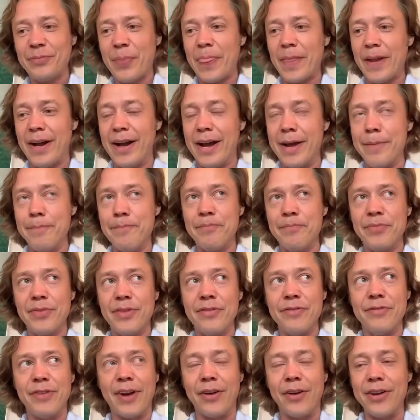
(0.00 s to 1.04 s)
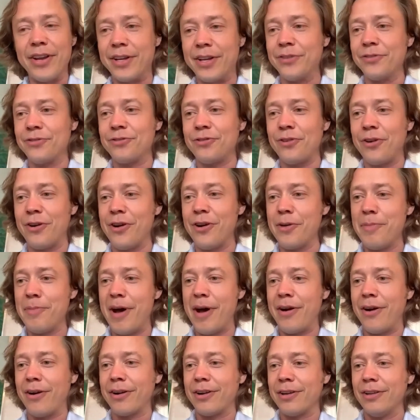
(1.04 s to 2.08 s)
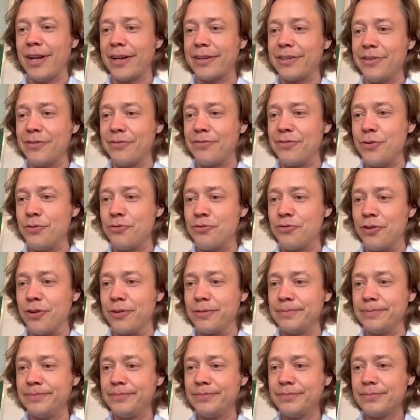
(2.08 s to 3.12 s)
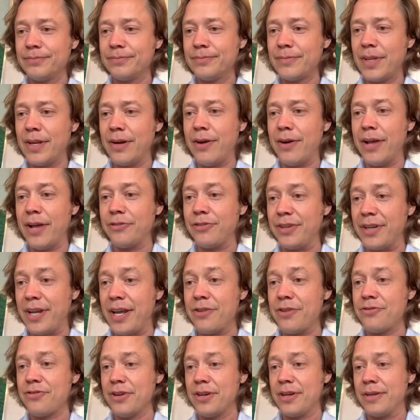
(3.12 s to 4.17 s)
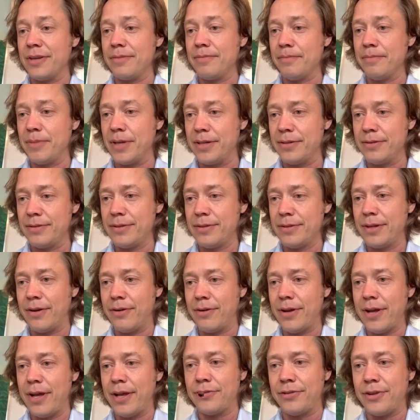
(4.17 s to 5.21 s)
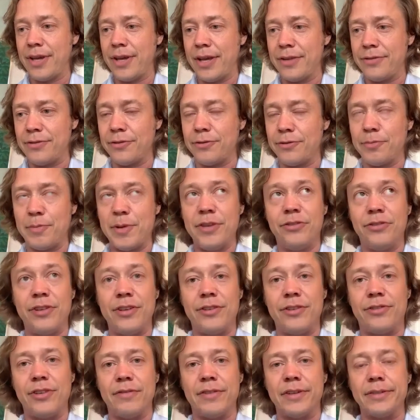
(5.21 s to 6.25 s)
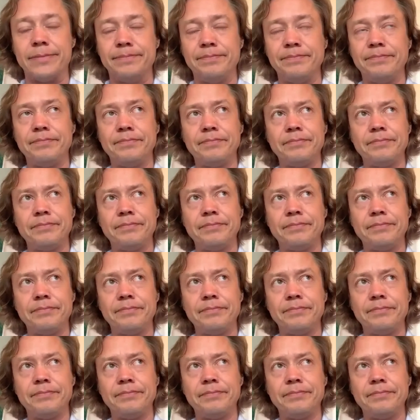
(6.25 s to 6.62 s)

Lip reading: I'm very concerned about our collective future, as a nation but as a species even.